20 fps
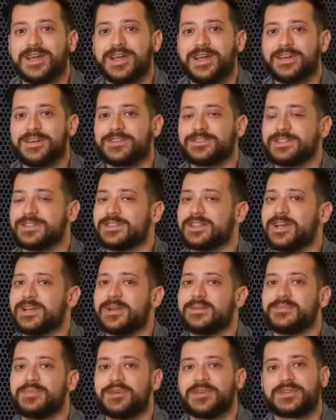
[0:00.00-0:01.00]
Uh, there's a ton
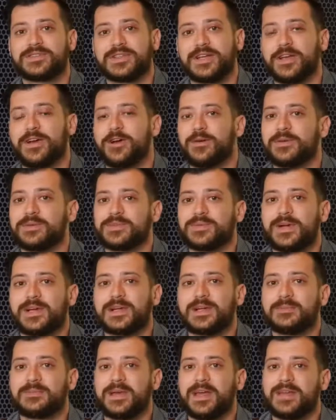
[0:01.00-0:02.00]
of books I always
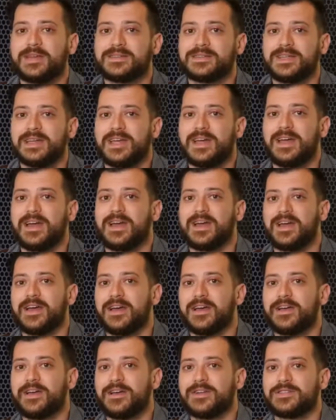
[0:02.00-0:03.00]
recommend
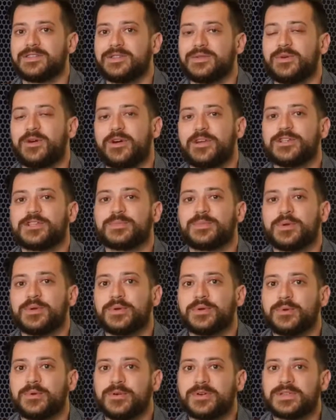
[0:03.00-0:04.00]
uh, to
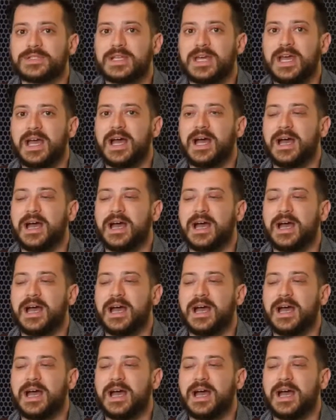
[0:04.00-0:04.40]
entrepreneurs.